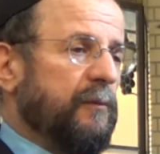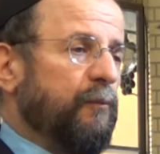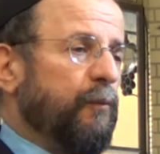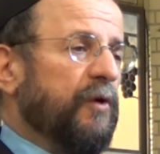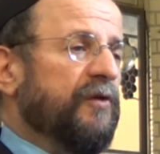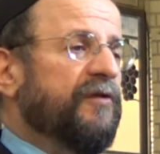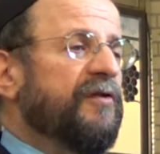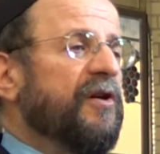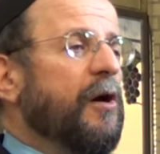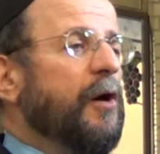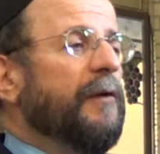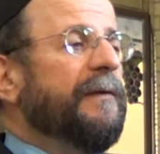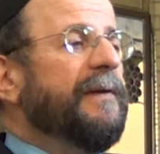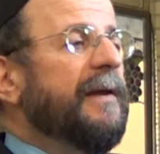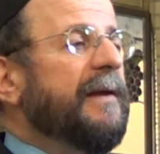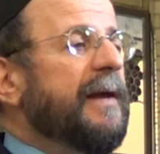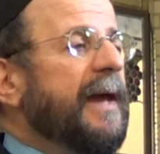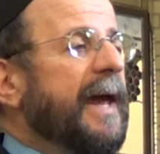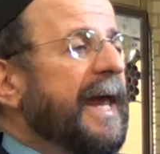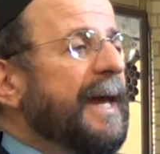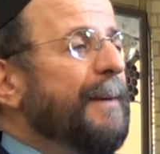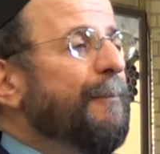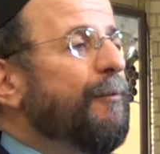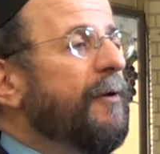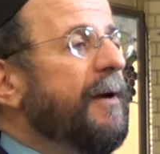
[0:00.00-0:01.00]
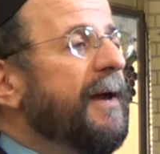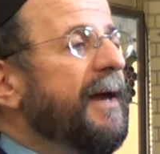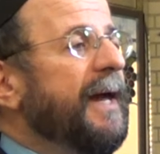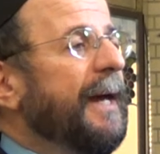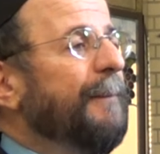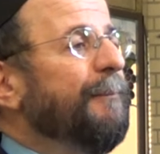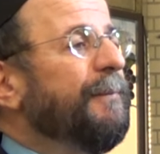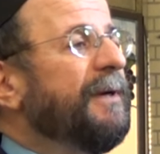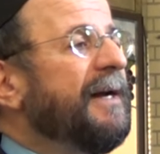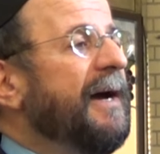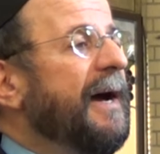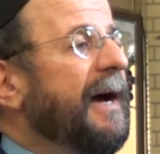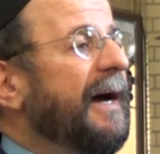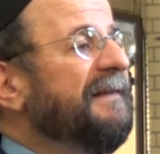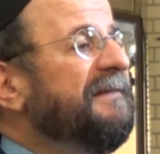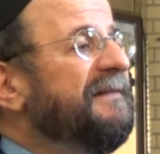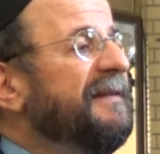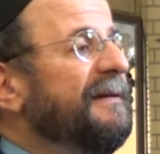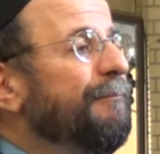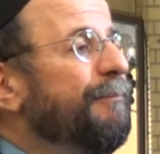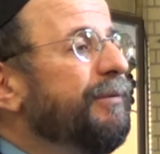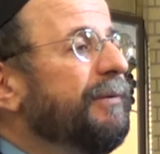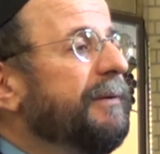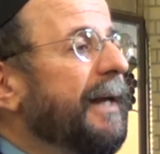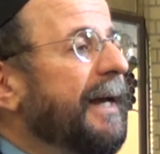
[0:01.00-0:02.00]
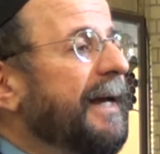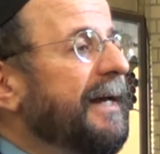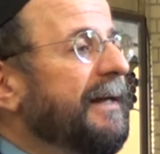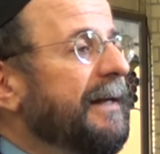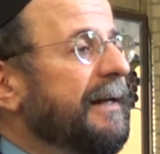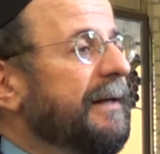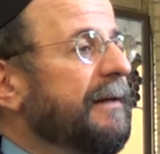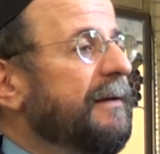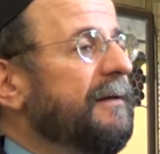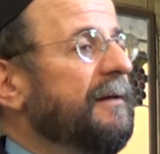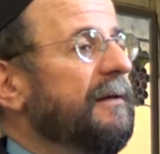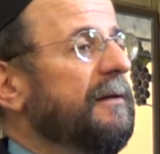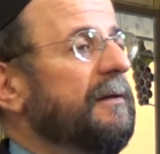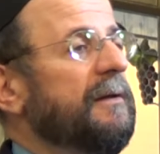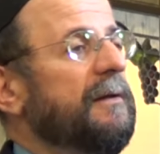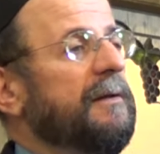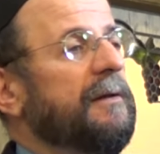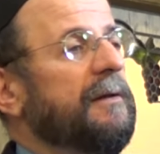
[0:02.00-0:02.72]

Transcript: We're told that Abraham contemplated